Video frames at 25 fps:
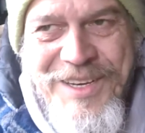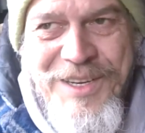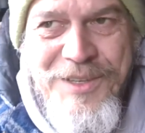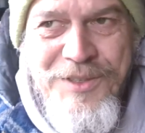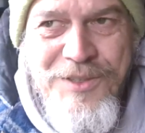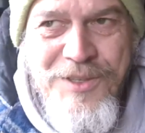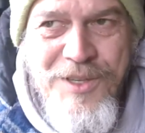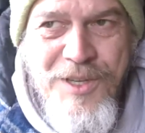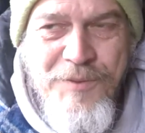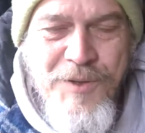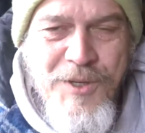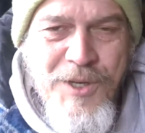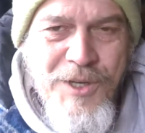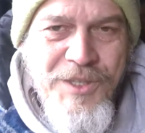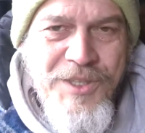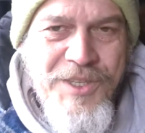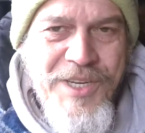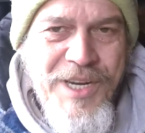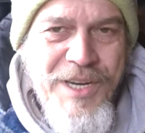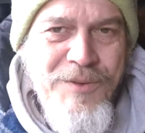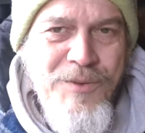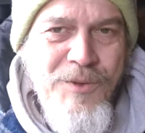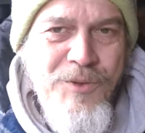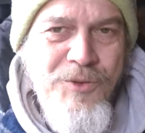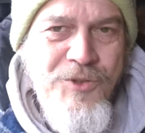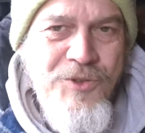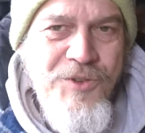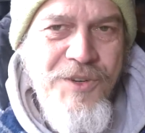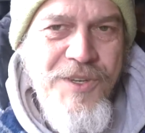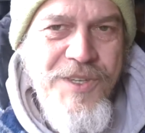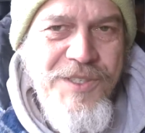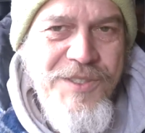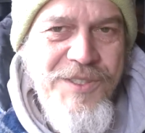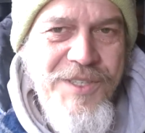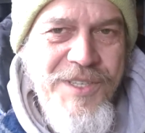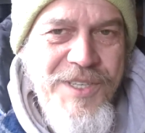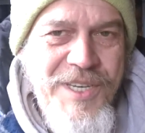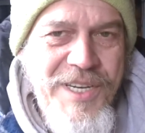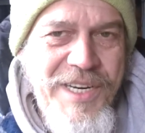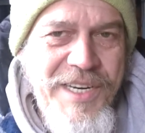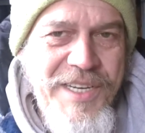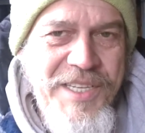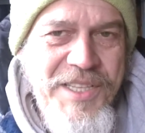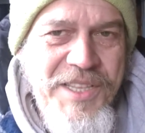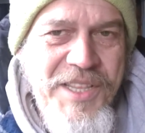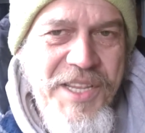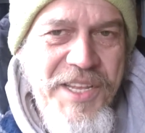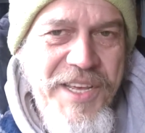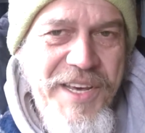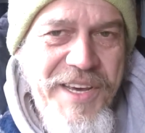So they've cut down the trees that
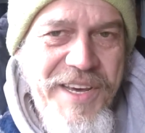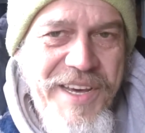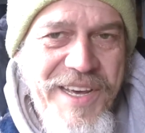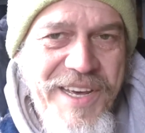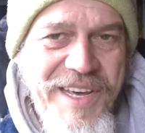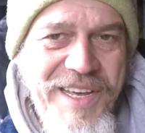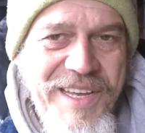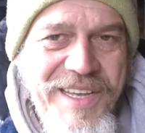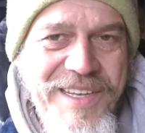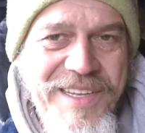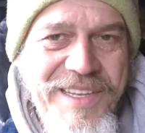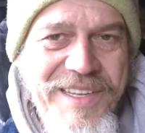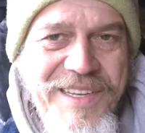clean the air